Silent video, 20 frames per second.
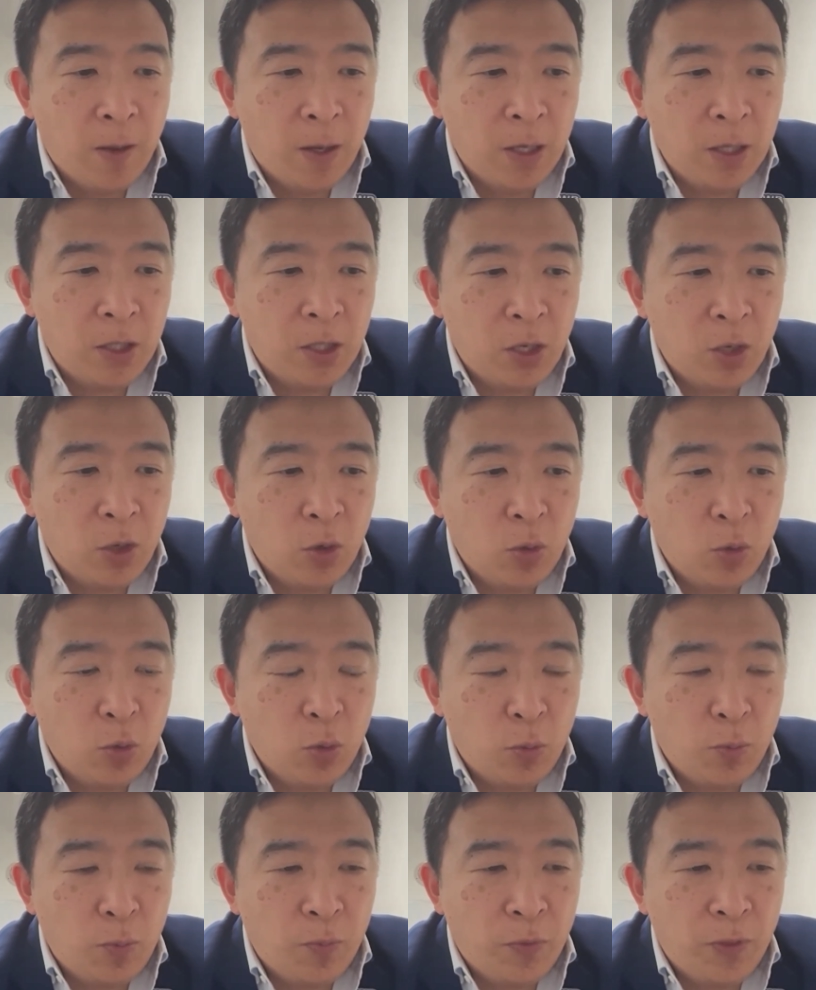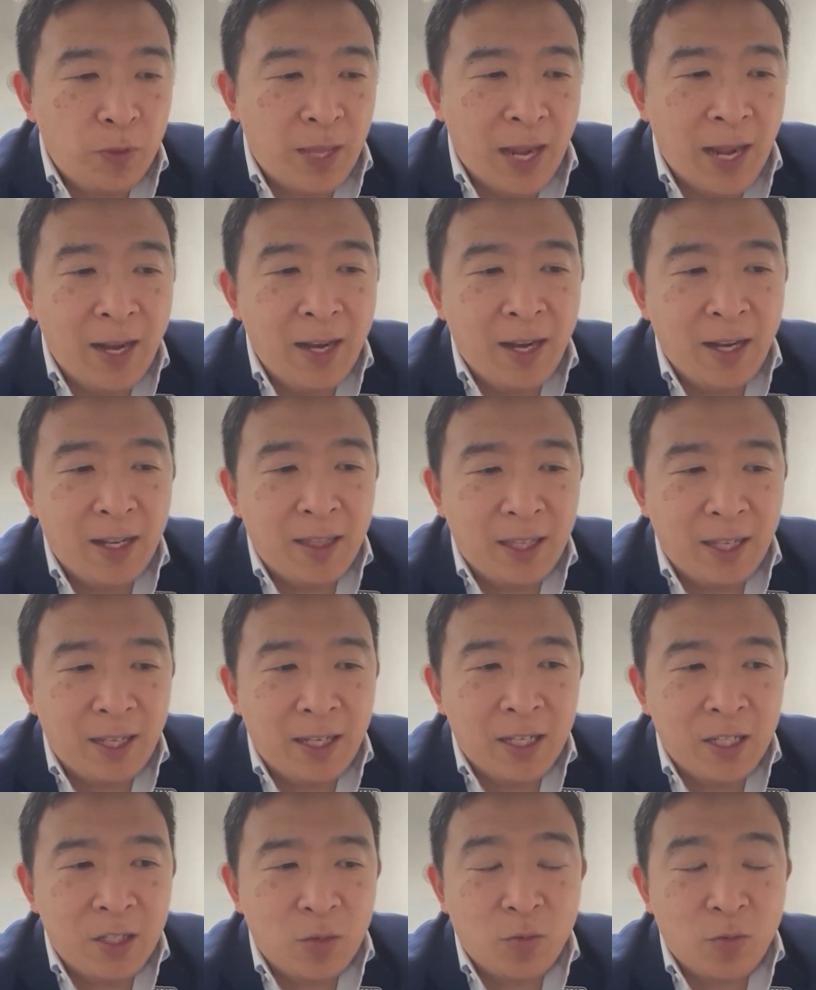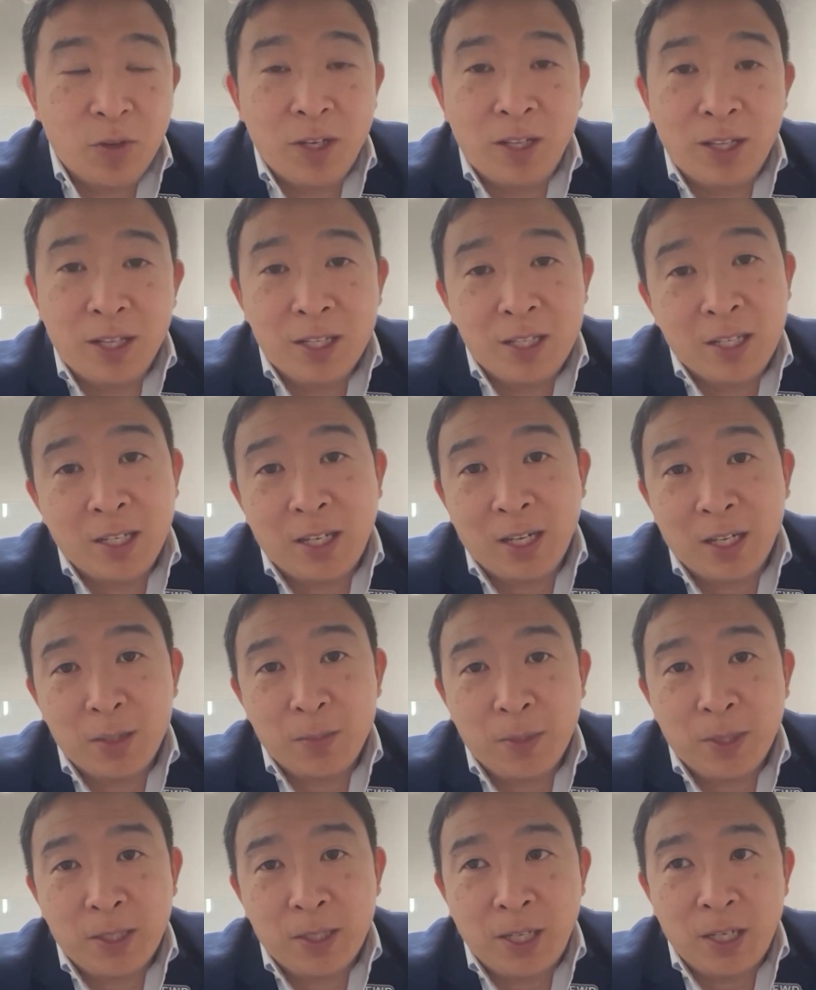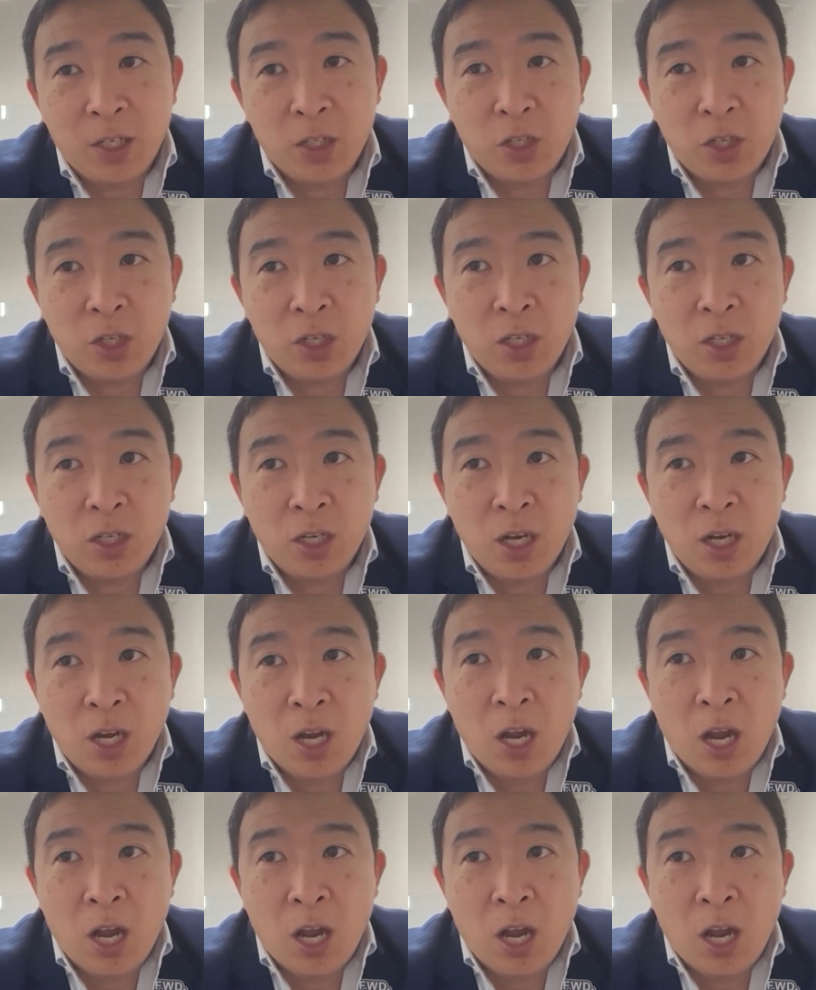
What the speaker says: So that I think is a realistic expectation.